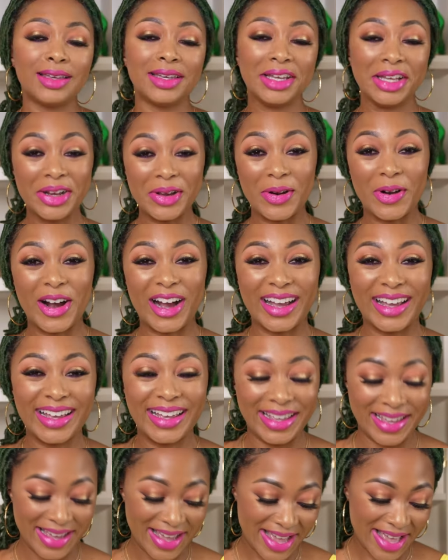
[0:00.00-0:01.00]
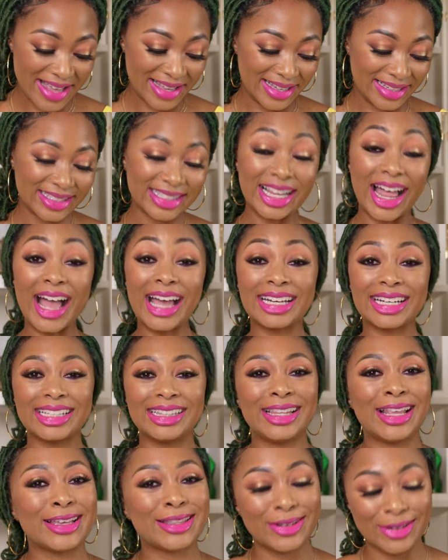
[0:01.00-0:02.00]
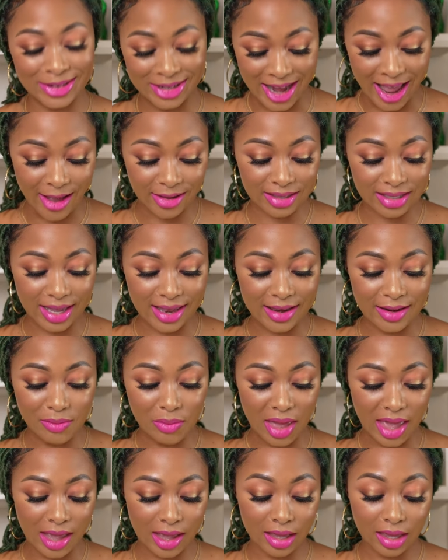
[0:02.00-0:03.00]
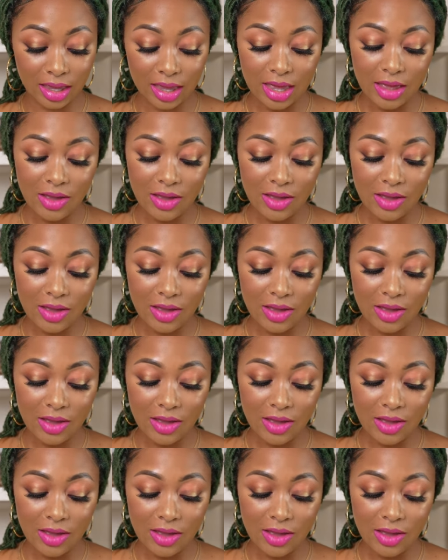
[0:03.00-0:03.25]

Anyway. Is lined in leather on the outside of the bag,